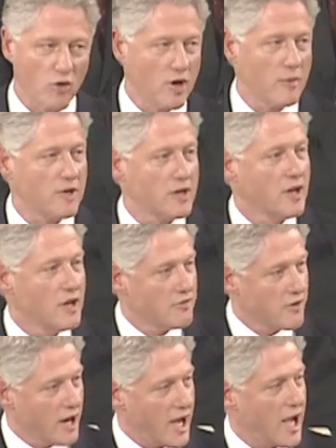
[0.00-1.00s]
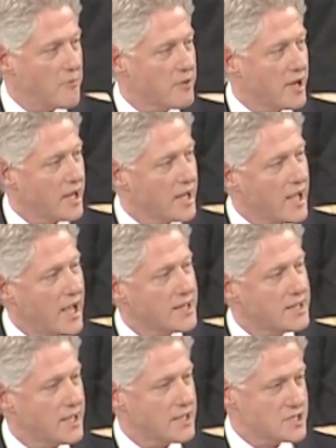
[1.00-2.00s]
women for high-paying,
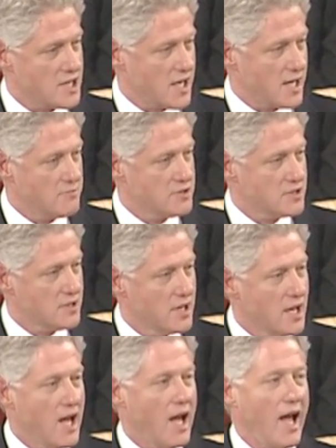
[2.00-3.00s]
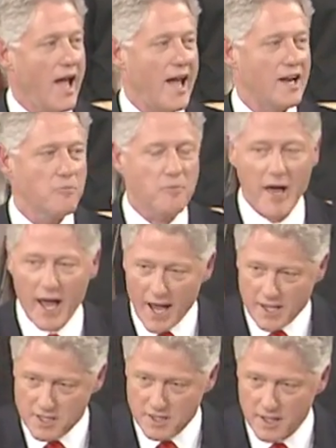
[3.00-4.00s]
high-tech jobs, and
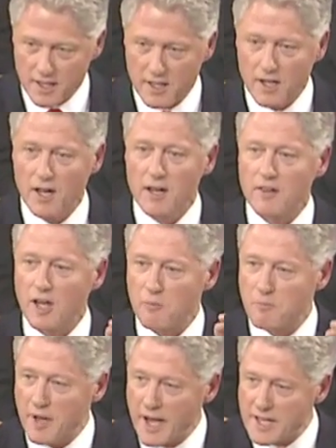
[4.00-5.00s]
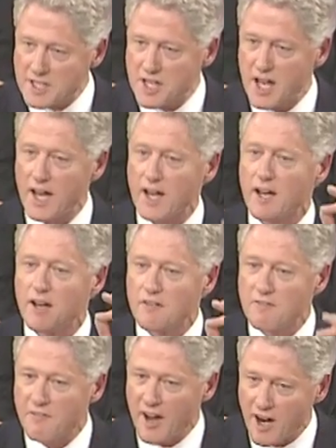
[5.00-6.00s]
passing the Paycheck
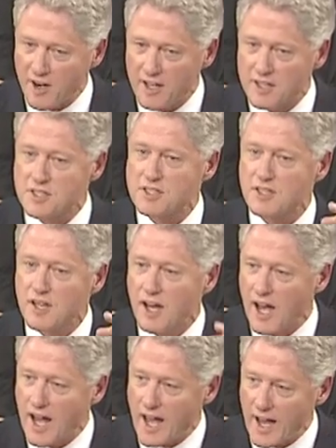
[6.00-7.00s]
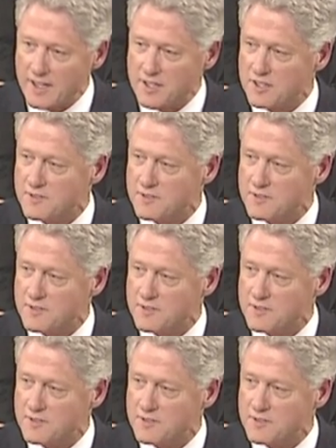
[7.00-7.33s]
Fairness Act.